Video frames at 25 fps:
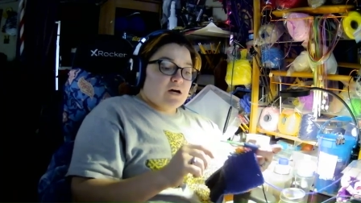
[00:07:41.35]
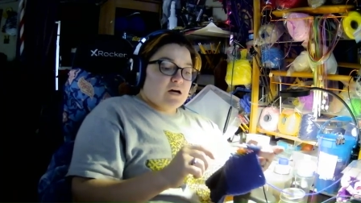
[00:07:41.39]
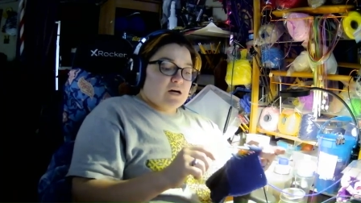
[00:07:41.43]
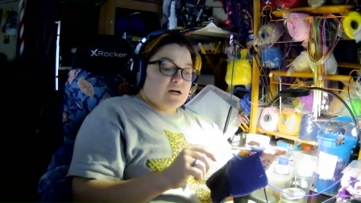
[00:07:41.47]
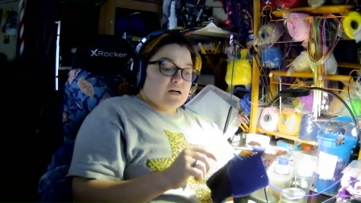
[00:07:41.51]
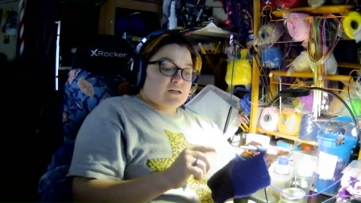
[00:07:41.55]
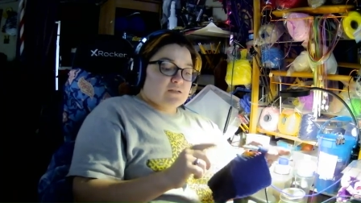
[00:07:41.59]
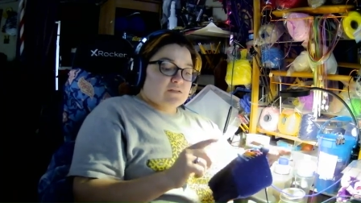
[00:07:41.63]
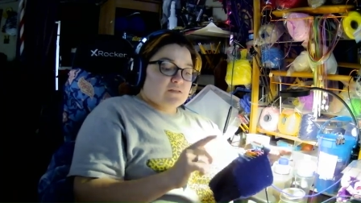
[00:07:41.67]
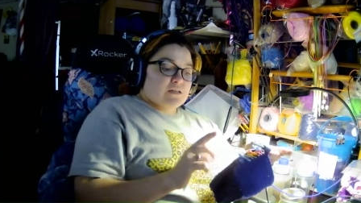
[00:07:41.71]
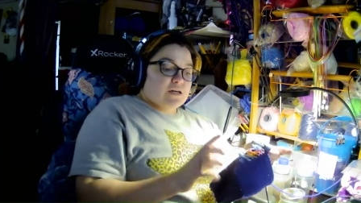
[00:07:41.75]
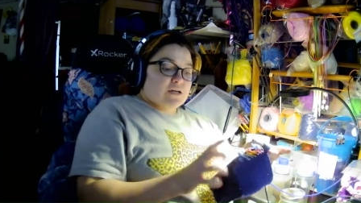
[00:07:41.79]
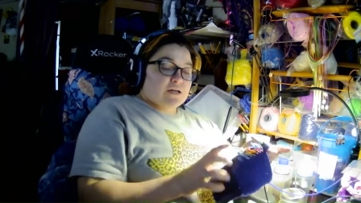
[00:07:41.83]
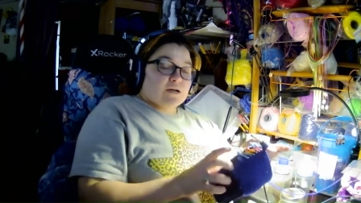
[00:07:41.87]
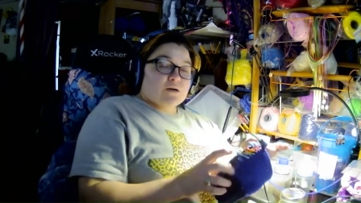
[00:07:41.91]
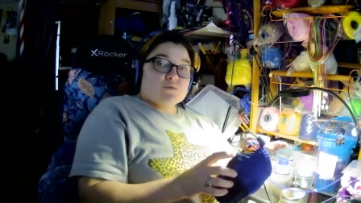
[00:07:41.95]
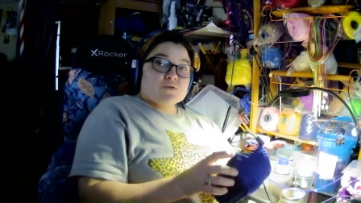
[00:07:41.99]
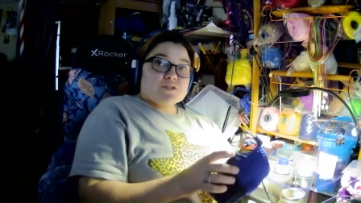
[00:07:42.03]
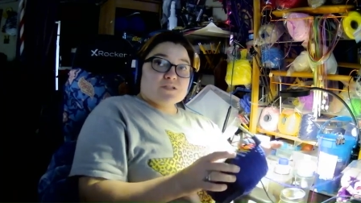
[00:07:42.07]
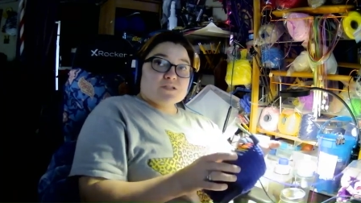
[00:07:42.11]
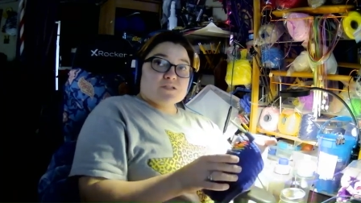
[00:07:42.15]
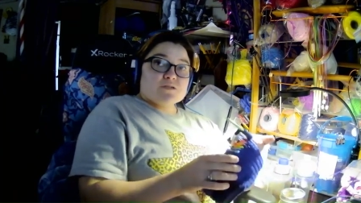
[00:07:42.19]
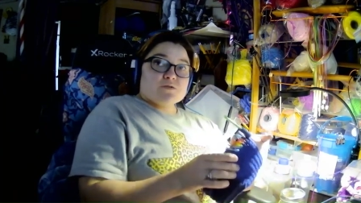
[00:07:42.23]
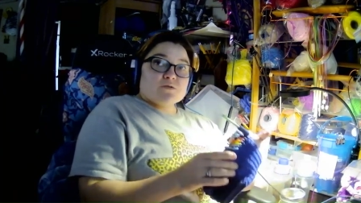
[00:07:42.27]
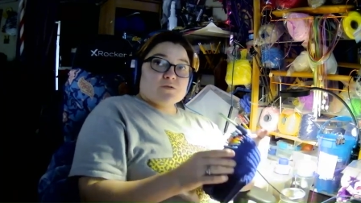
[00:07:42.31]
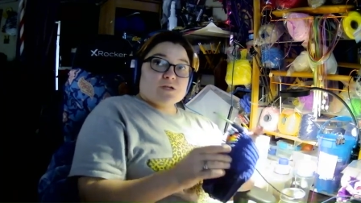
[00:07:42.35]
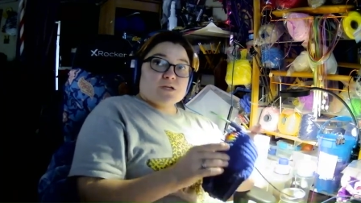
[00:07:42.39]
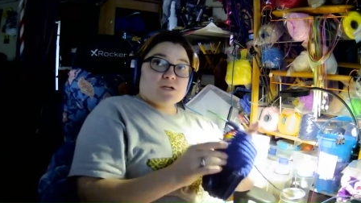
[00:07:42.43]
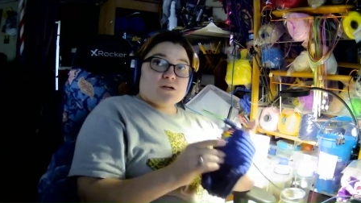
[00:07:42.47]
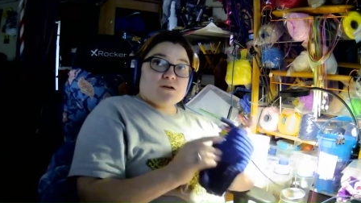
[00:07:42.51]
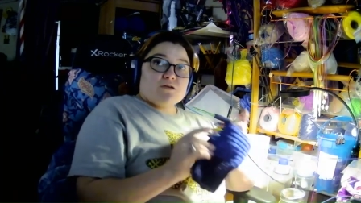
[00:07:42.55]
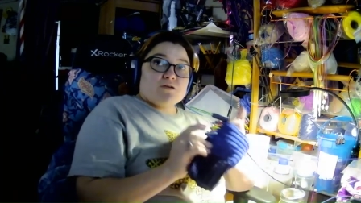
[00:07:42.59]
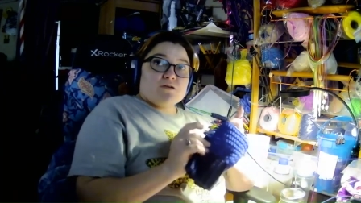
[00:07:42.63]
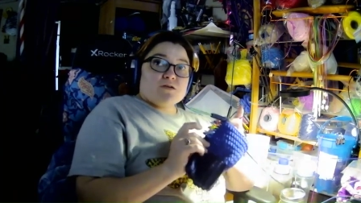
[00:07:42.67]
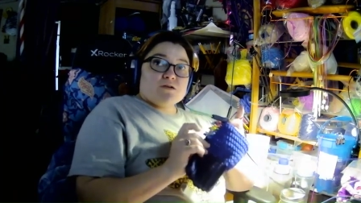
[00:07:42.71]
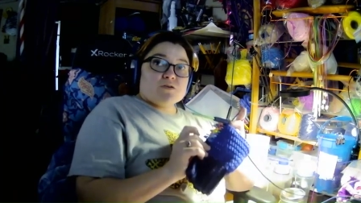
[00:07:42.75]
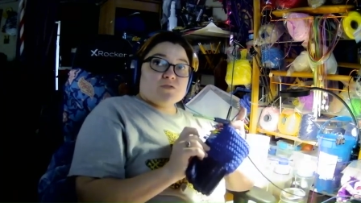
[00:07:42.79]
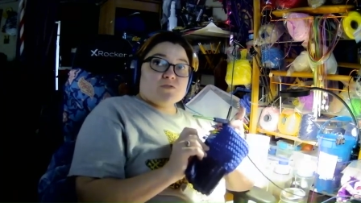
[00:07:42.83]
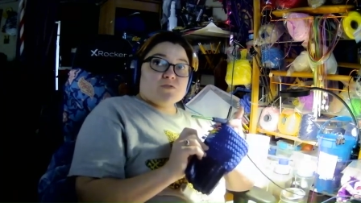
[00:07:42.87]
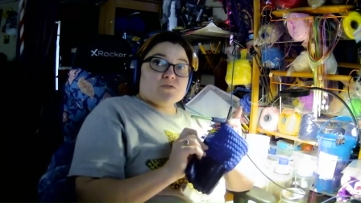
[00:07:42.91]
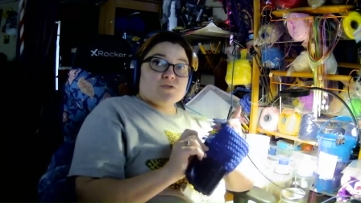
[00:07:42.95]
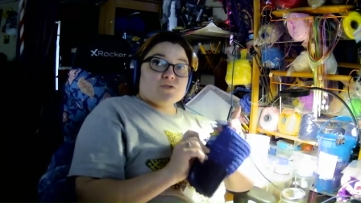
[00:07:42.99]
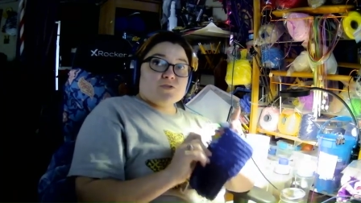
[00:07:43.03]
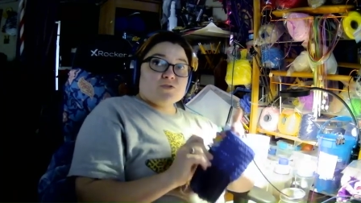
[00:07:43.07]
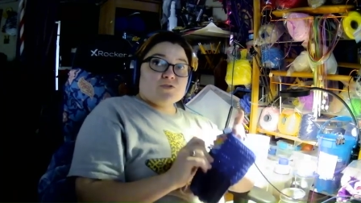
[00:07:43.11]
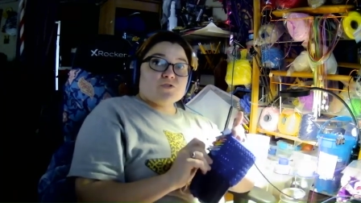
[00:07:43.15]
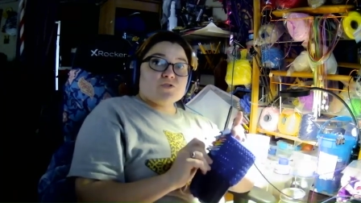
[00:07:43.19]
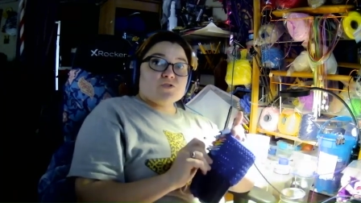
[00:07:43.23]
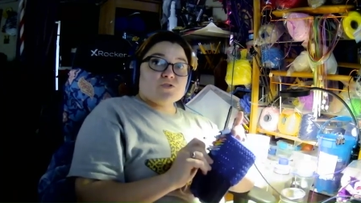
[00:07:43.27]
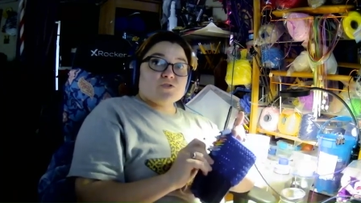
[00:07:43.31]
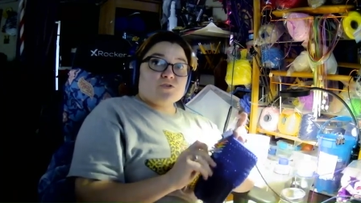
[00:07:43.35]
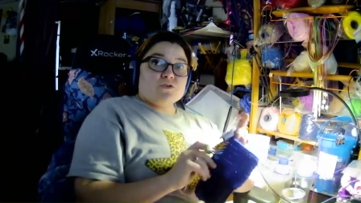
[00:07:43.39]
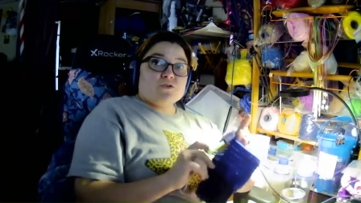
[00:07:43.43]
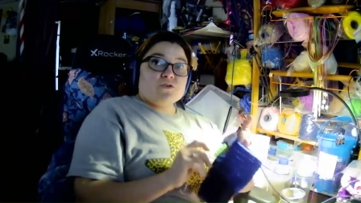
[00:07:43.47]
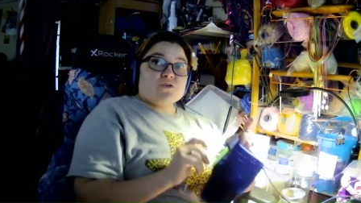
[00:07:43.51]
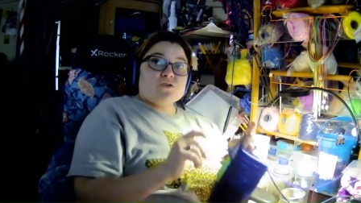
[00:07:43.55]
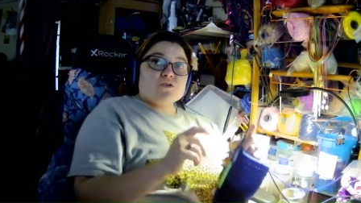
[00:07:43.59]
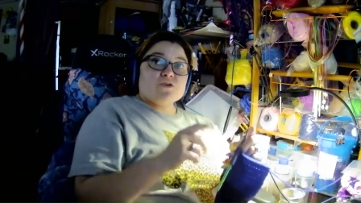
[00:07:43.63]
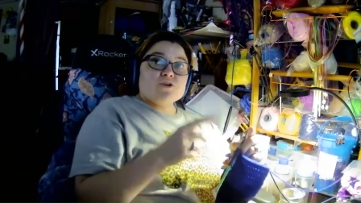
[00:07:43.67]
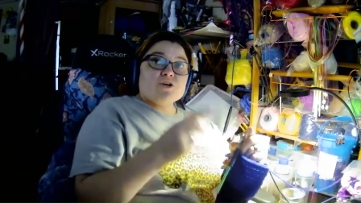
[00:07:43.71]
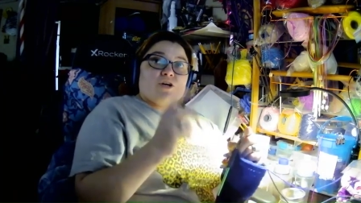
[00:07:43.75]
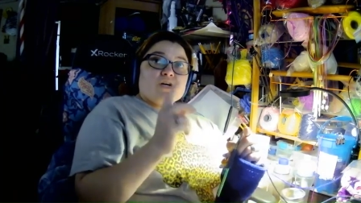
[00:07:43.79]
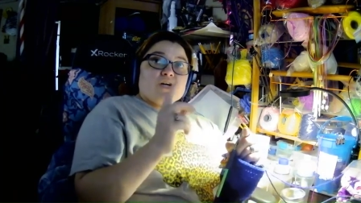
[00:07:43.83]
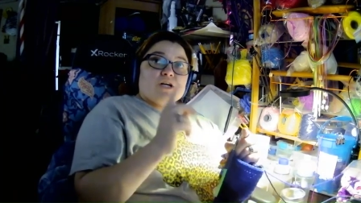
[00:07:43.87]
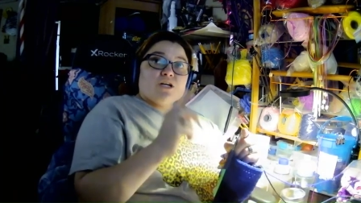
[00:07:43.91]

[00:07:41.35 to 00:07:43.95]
like I was doing on the start.